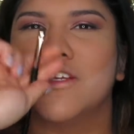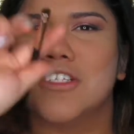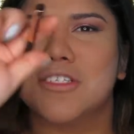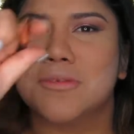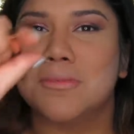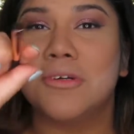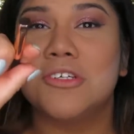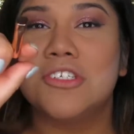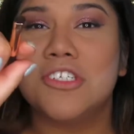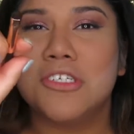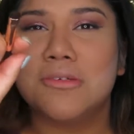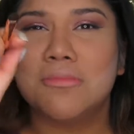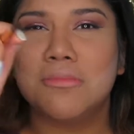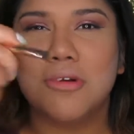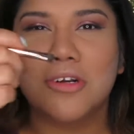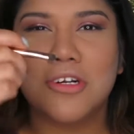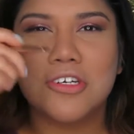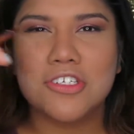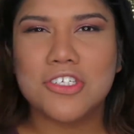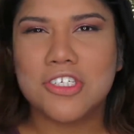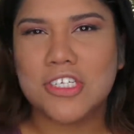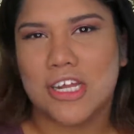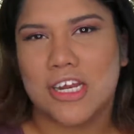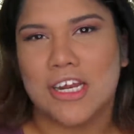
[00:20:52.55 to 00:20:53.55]
smudging
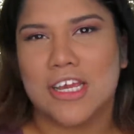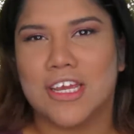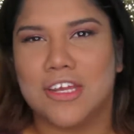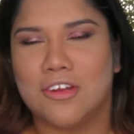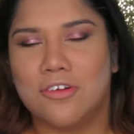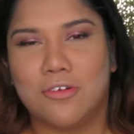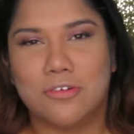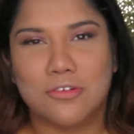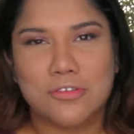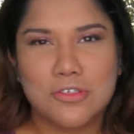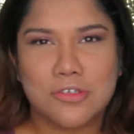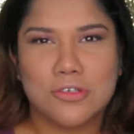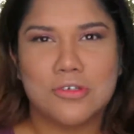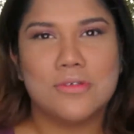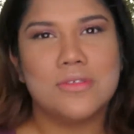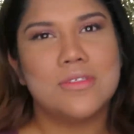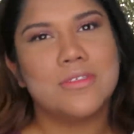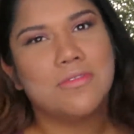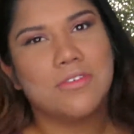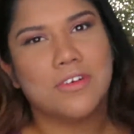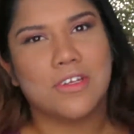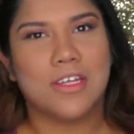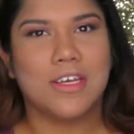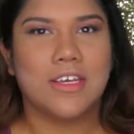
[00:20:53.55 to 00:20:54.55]
brush that I can also
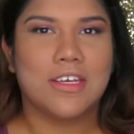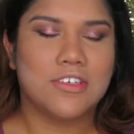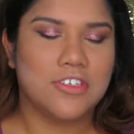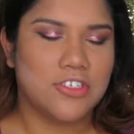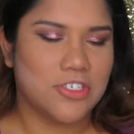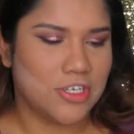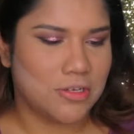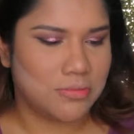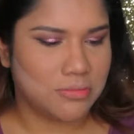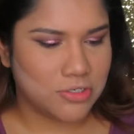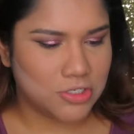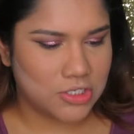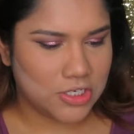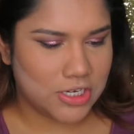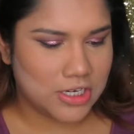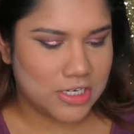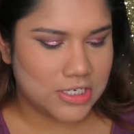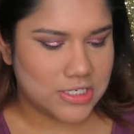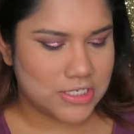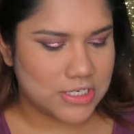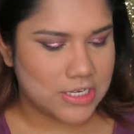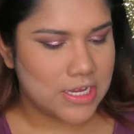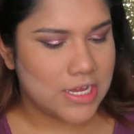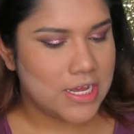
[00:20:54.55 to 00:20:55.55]
use for like shimmer
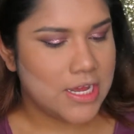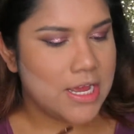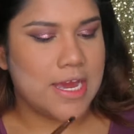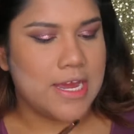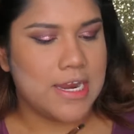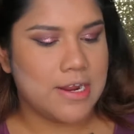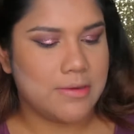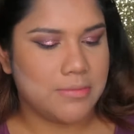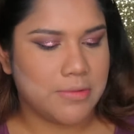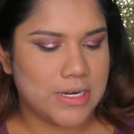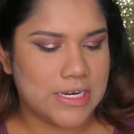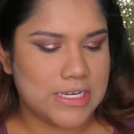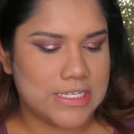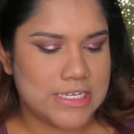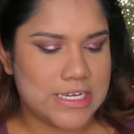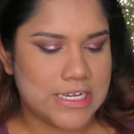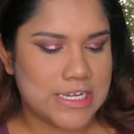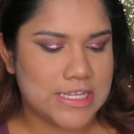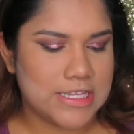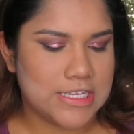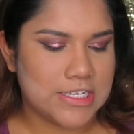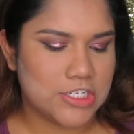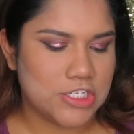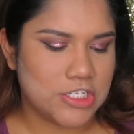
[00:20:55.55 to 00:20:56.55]
shades. And I'm gonna
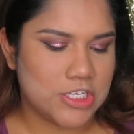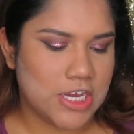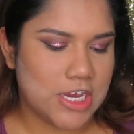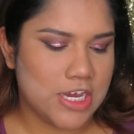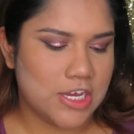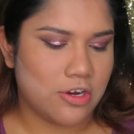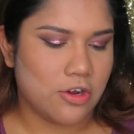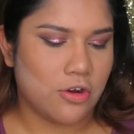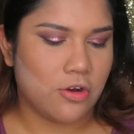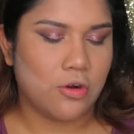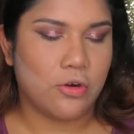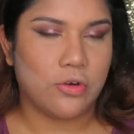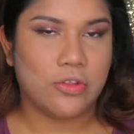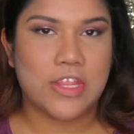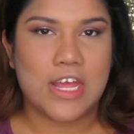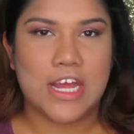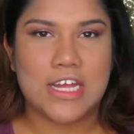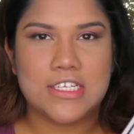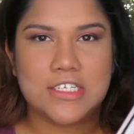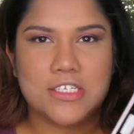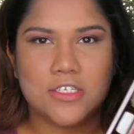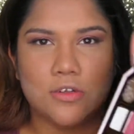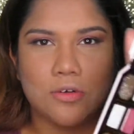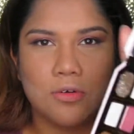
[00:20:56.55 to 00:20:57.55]
take the shade Oh
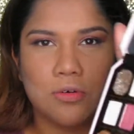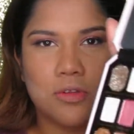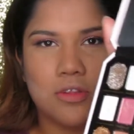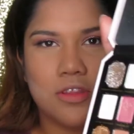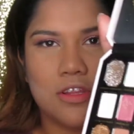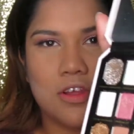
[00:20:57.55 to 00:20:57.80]
That's